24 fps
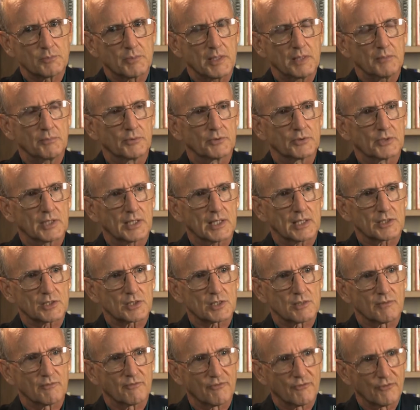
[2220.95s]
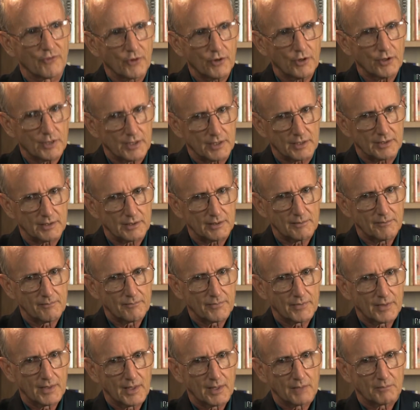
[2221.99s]
people to get subverted
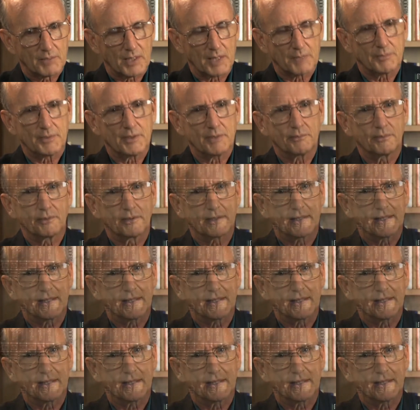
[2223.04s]
by people